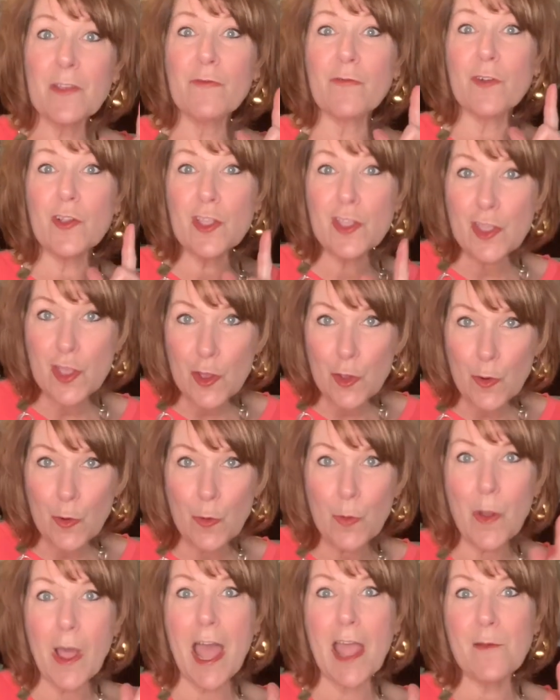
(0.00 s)
for
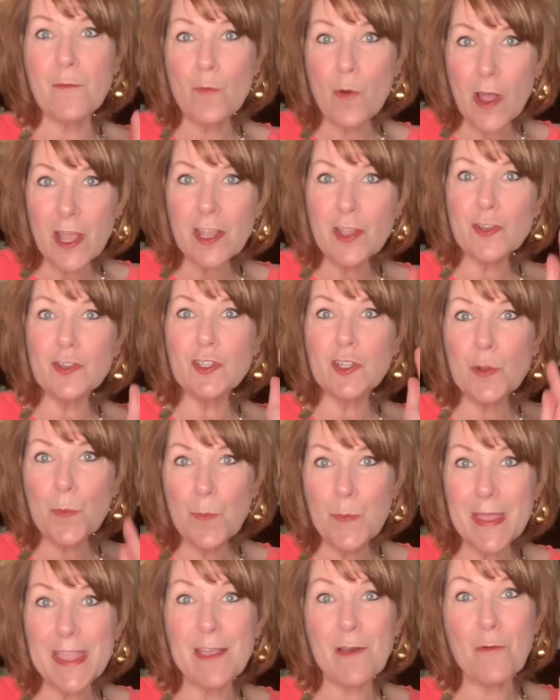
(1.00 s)
you, I want you to
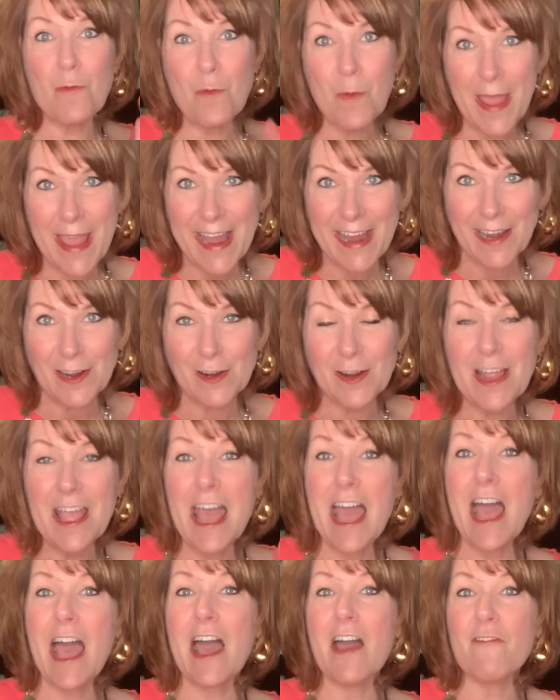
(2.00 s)
be aware
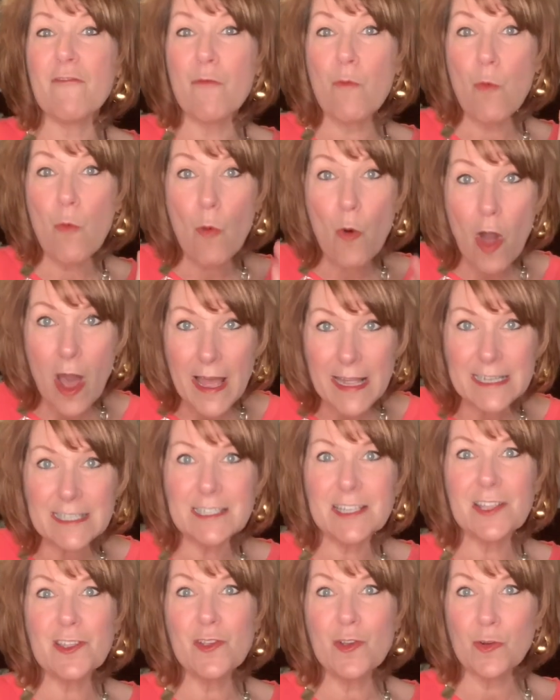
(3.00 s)
of
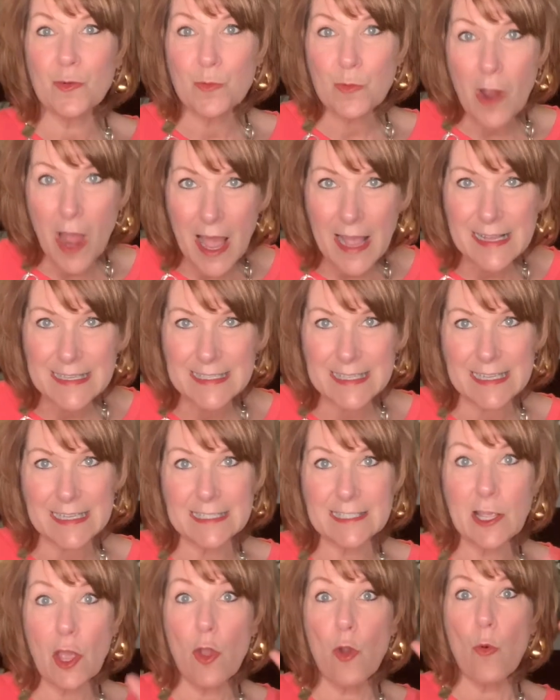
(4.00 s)
what your rise
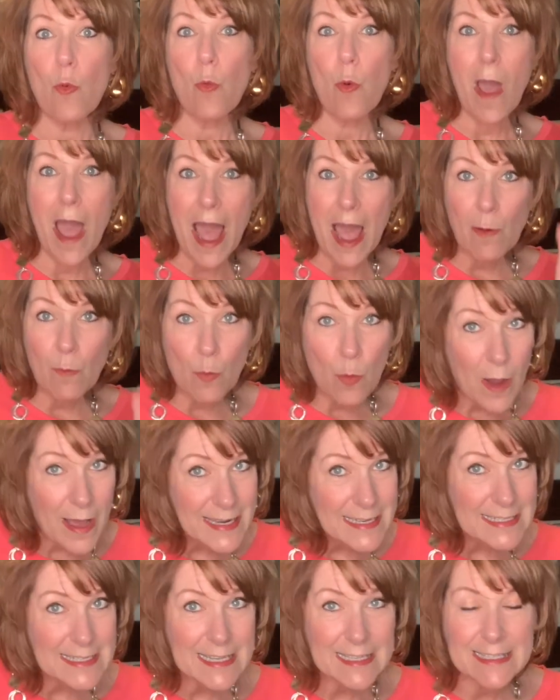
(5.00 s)
is.
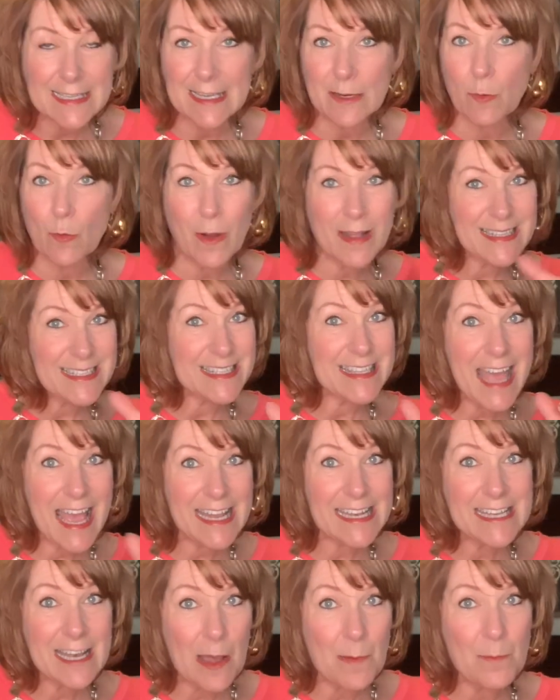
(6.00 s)
What's
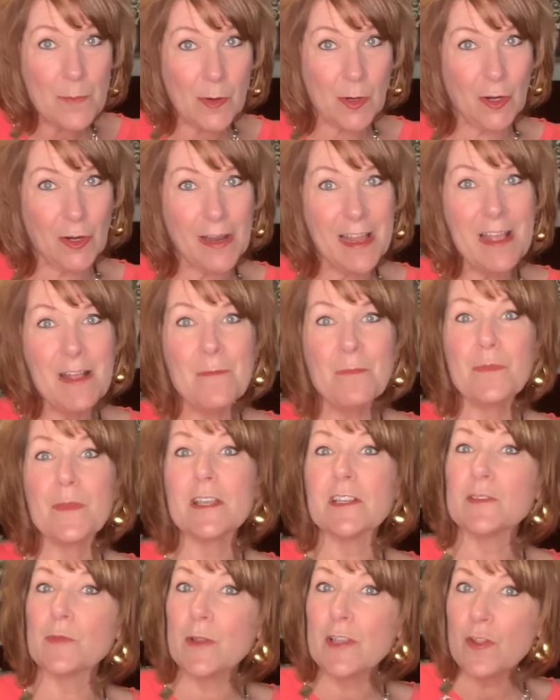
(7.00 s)
that number?
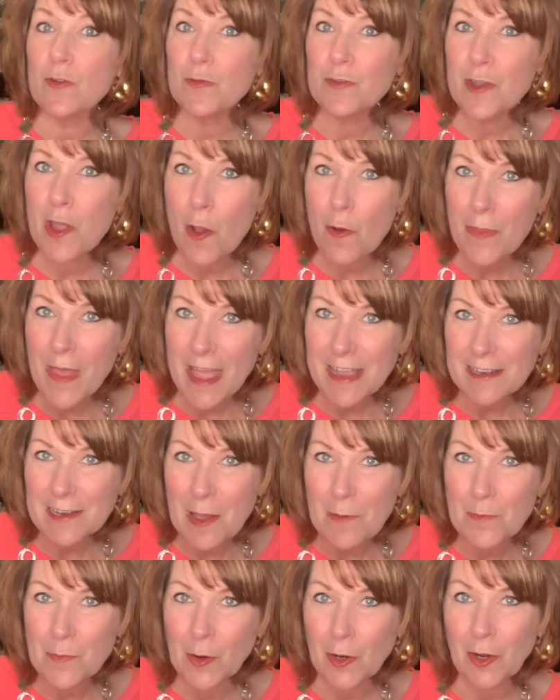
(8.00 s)
Because when you know that
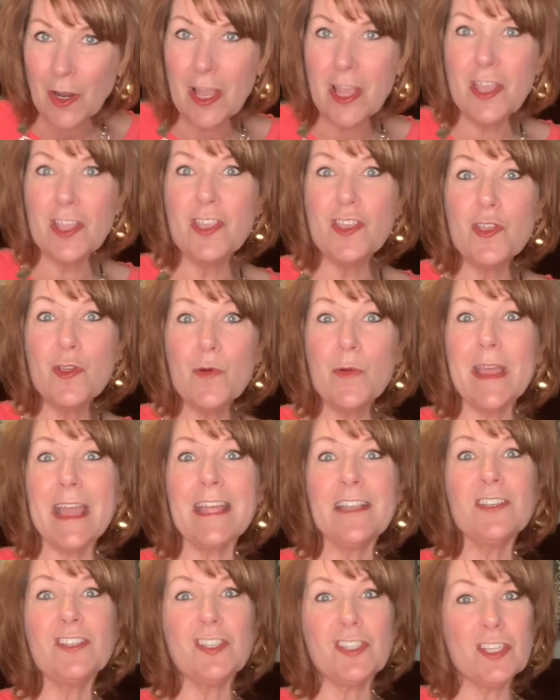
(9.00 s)
number, you
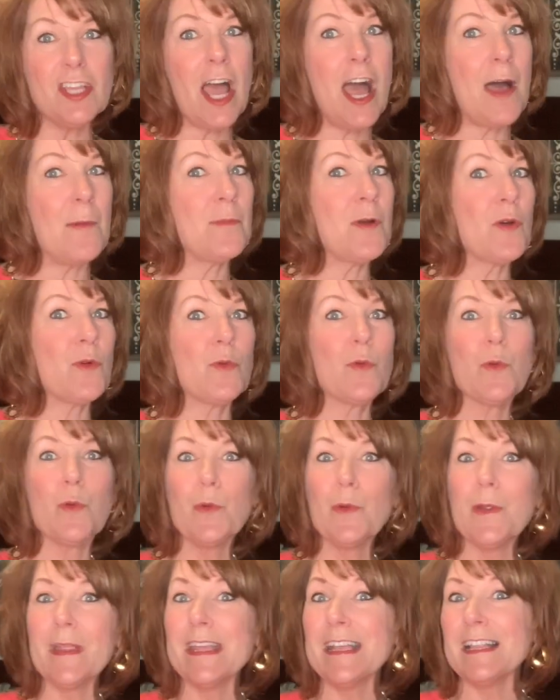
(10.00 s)
can shop
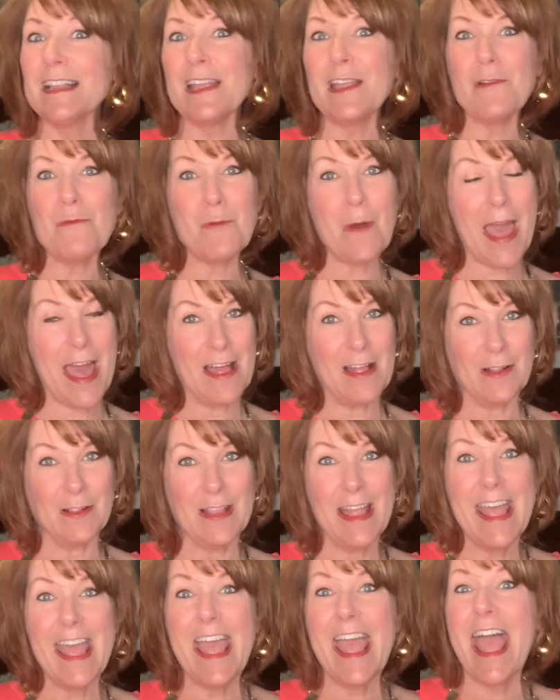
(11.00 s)
really
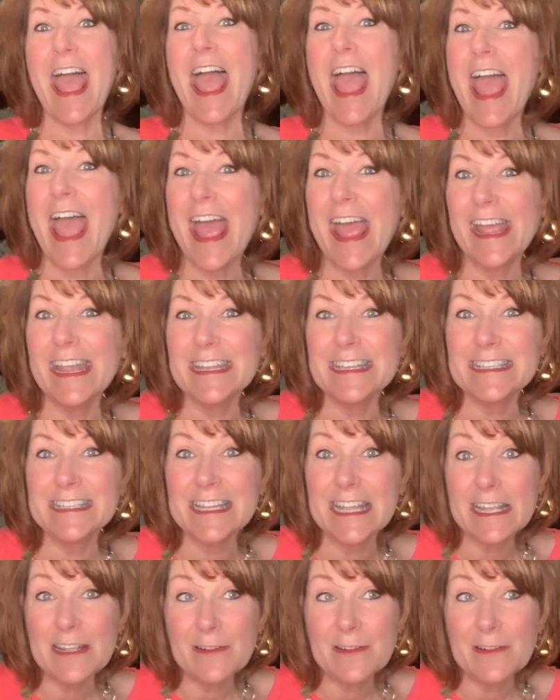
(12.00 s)
well and